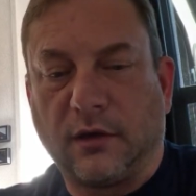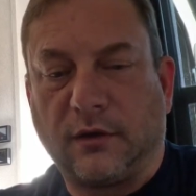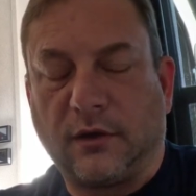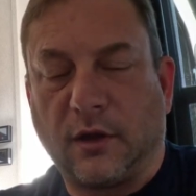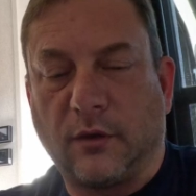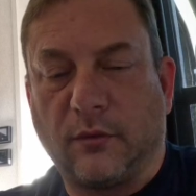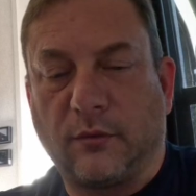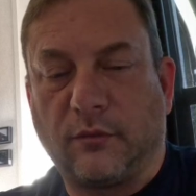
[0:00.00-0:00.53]

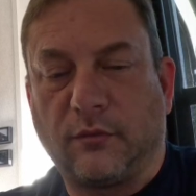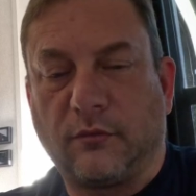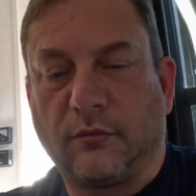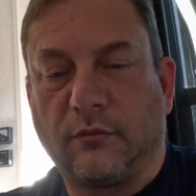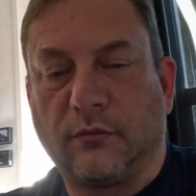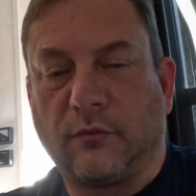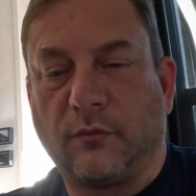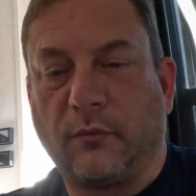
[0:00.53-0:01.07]
So
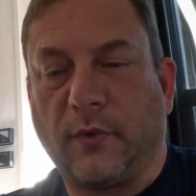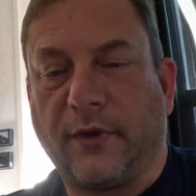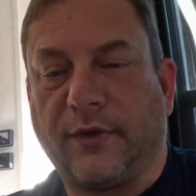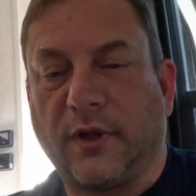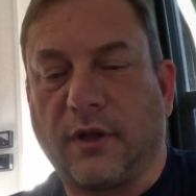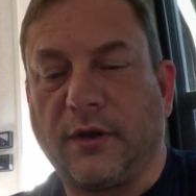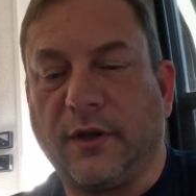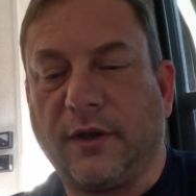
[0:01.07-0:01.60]

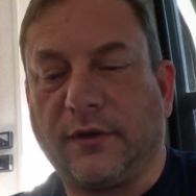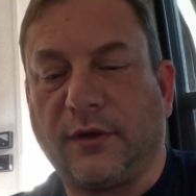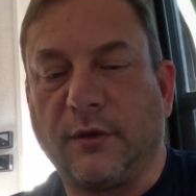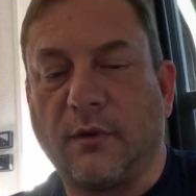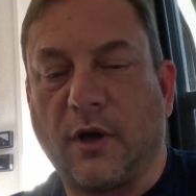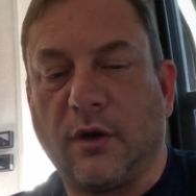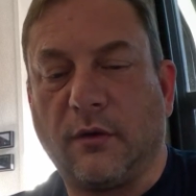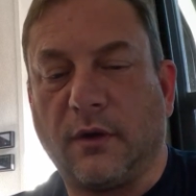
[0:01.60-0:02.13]
with the clear
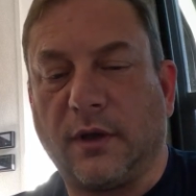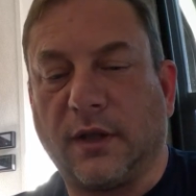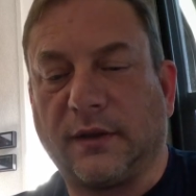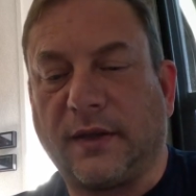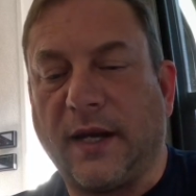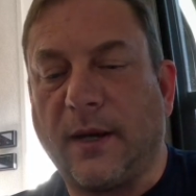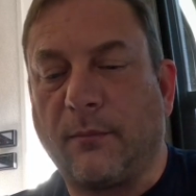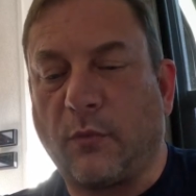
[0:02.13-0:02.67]
2.0 and the
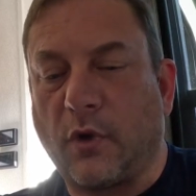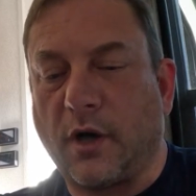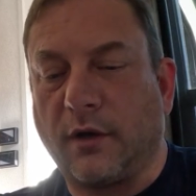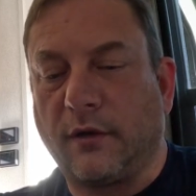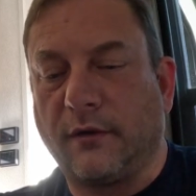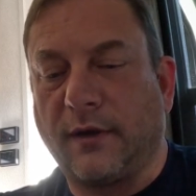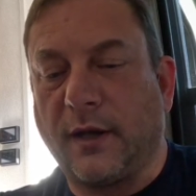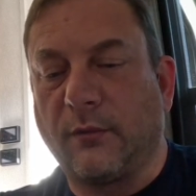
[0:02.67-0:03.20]
tap
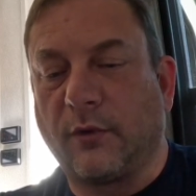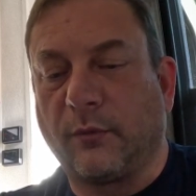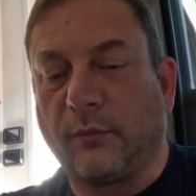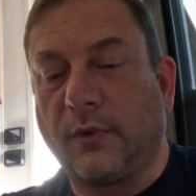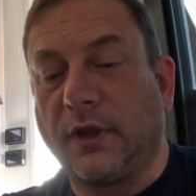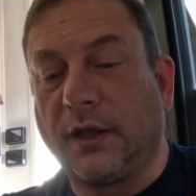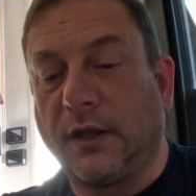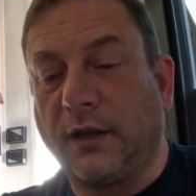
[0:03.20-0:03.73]
water, they were
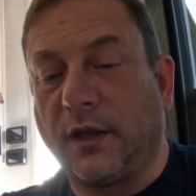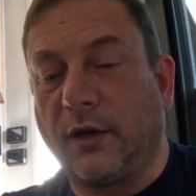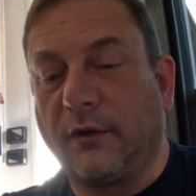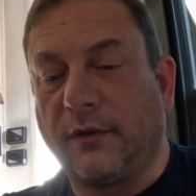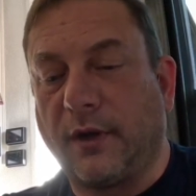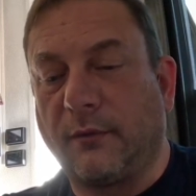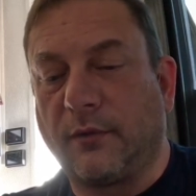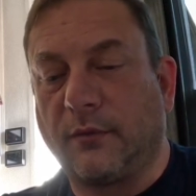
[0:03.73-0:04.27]
really
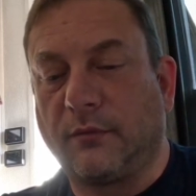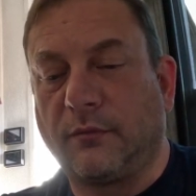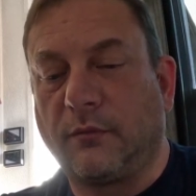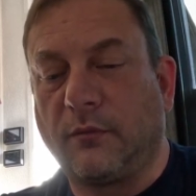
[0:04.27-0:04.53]
low. They were